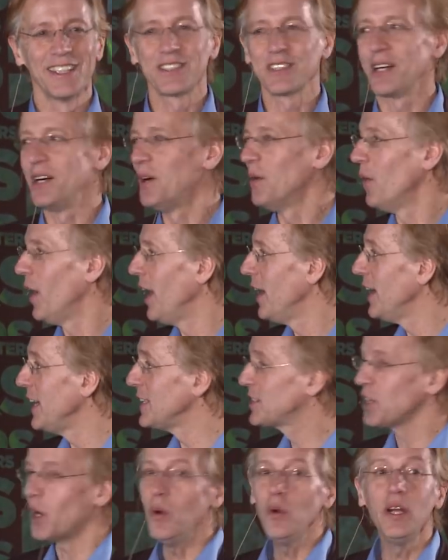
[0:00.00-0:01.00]
so uh,
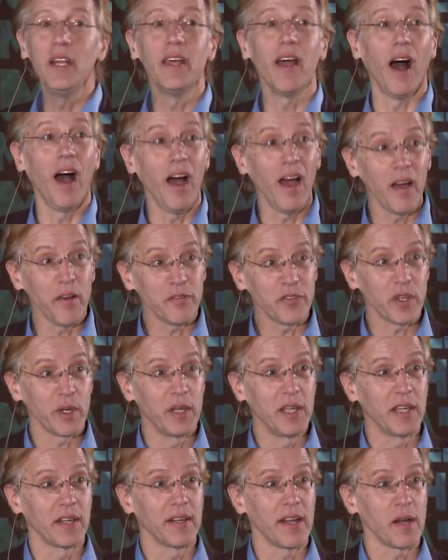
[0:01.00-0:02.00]
it's only after
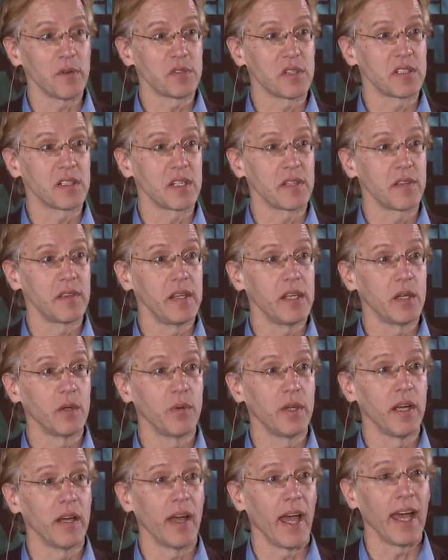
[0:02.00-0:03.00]
he announces his
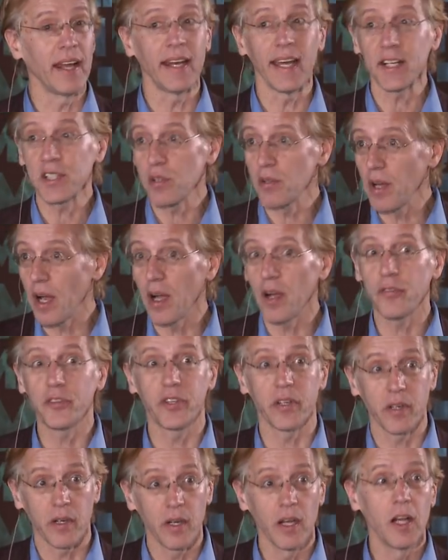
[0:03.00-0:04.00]
theory, and actually
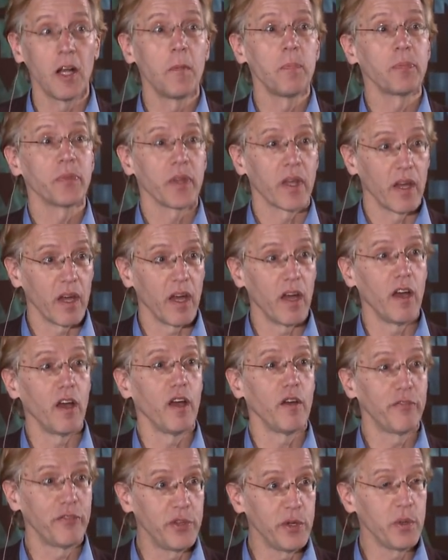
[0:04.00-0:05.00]
after
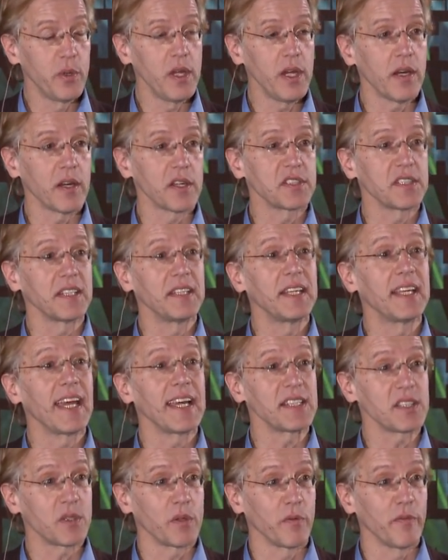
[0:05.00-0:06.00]
a few years, that he
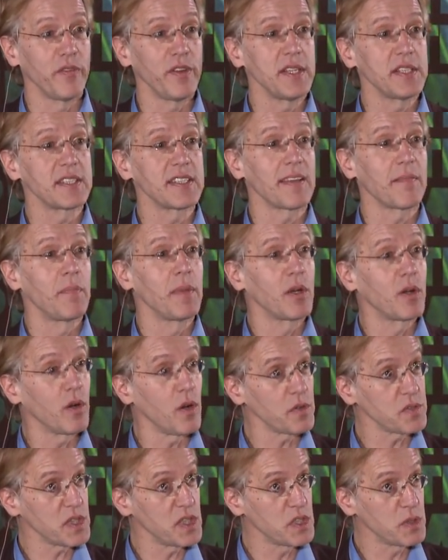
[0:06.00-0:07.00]
gets convinced that
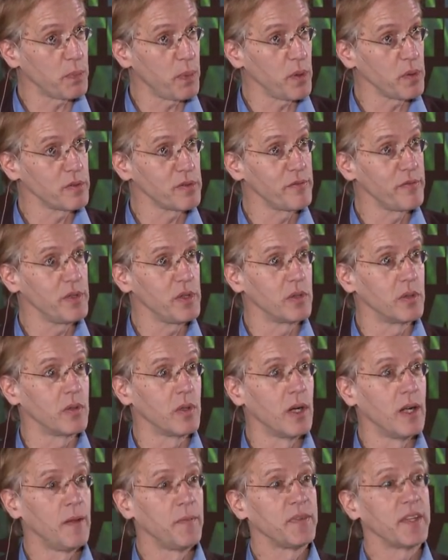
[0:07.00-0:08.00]
Minkowski's point of view,
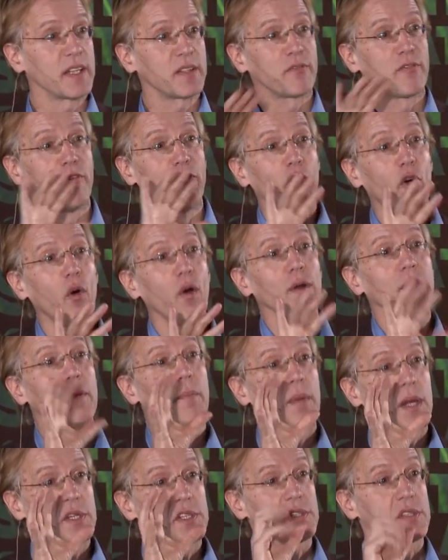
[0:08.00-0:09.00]
that four
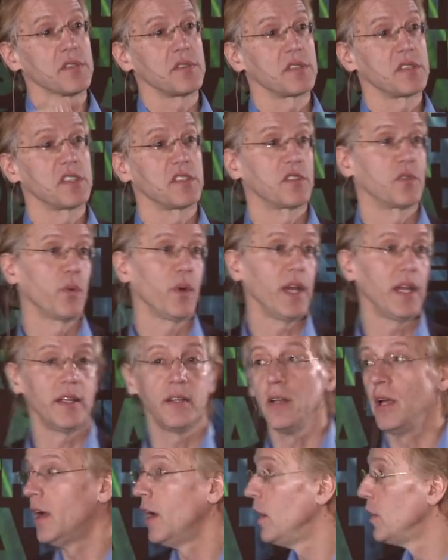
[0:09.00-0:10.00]
dimensions is the
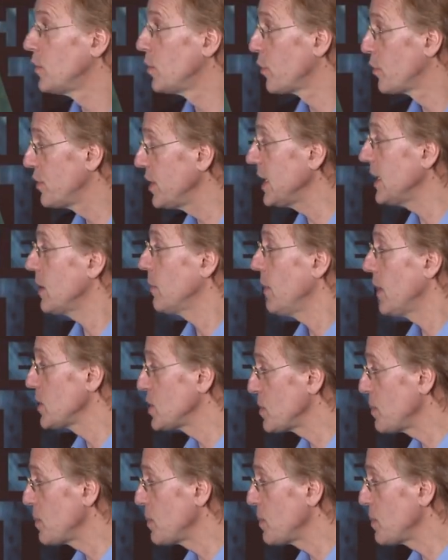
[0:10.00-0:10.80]
way to think about